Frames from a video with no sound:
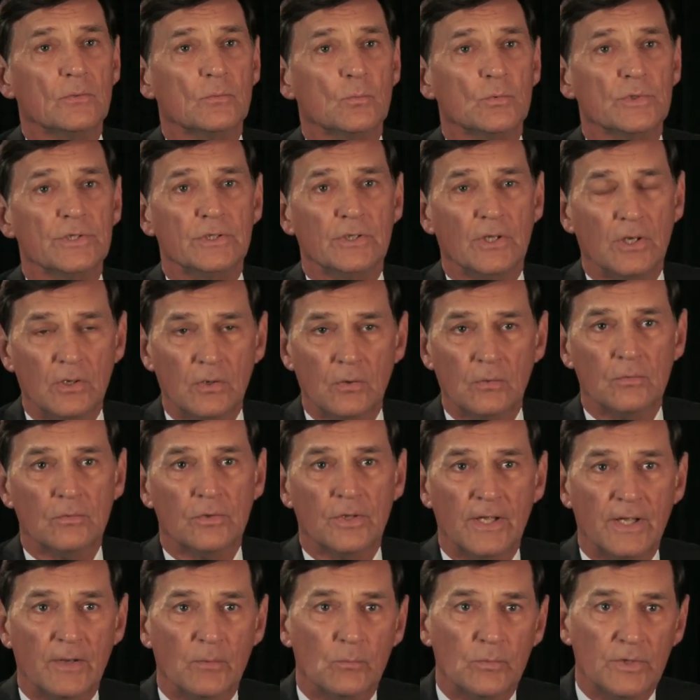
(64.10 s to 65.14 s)
We know
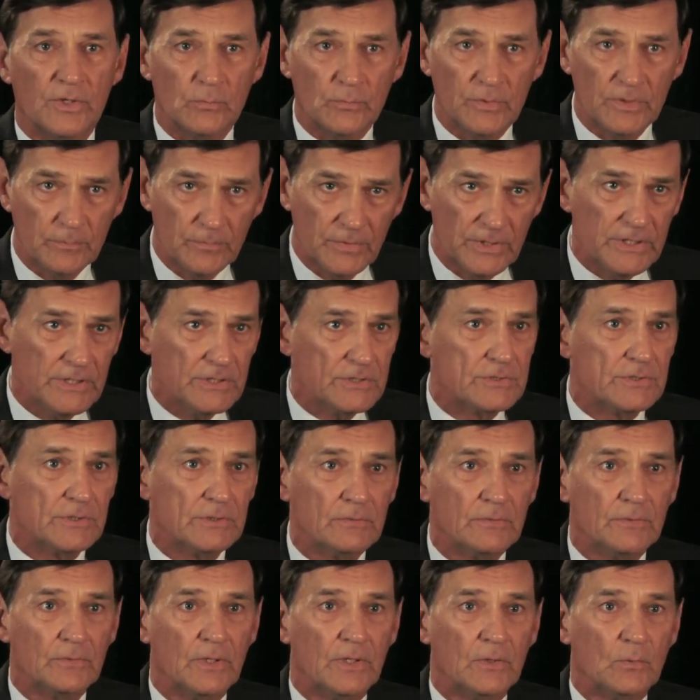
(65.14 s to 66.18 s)
that when we meet,
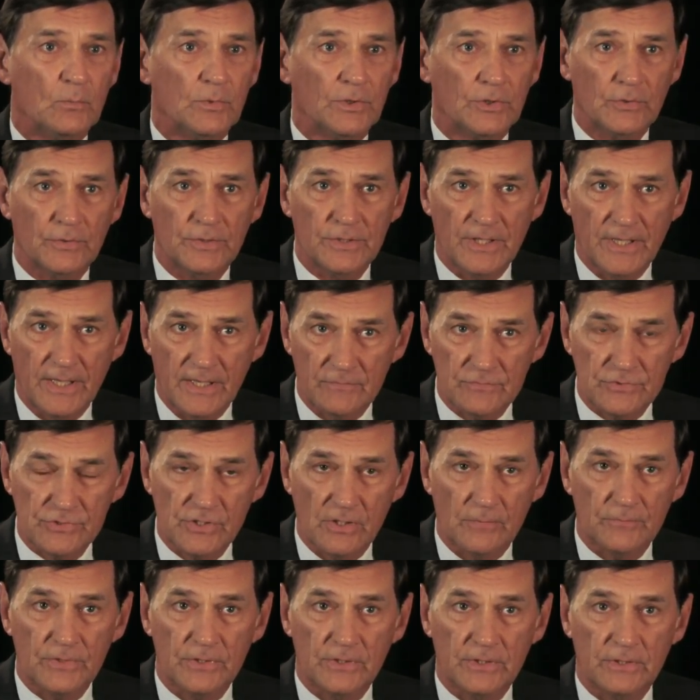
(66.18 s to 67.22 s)
uh, we're going to have
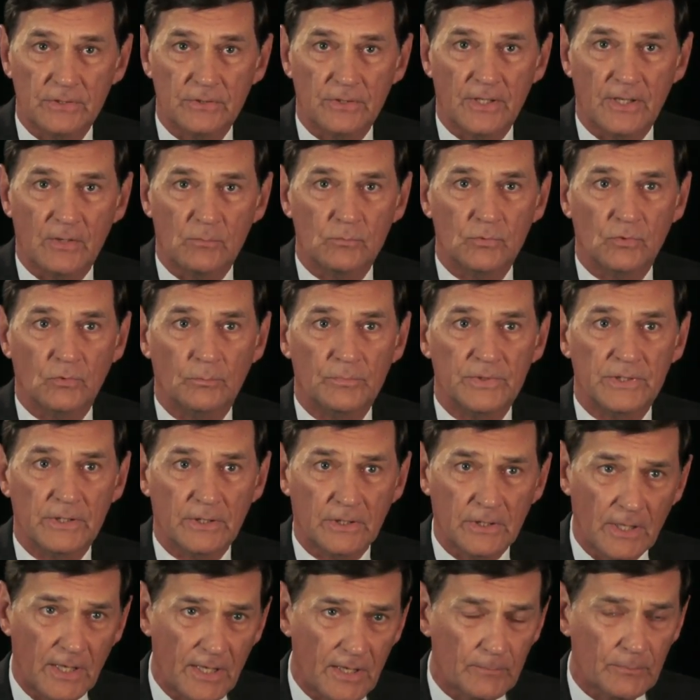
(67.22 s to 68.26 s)
something that will be
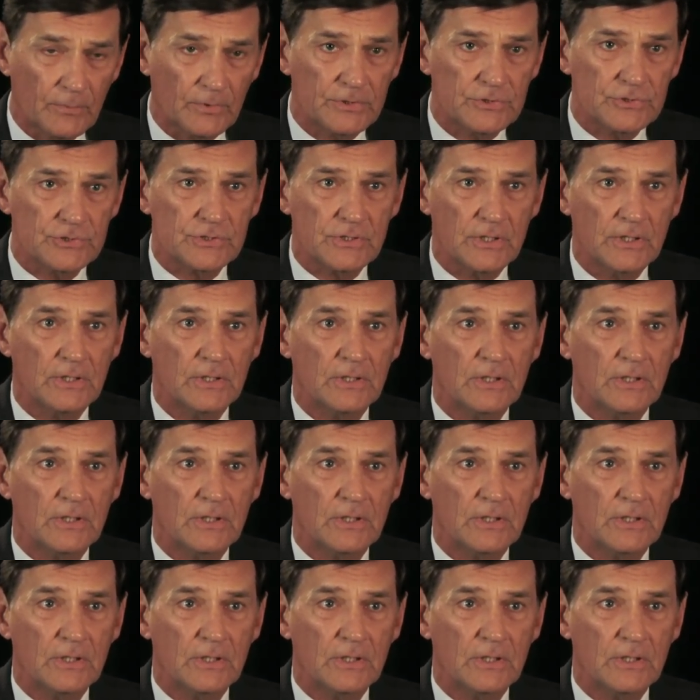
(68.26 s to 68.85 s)
accomplished.